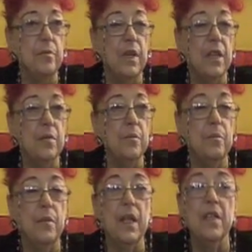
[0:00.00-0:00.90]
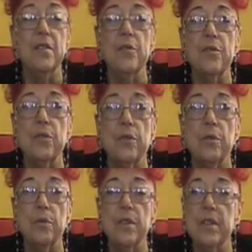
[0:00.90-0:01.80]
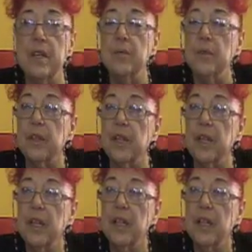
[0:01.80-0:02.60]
my social goal was networking,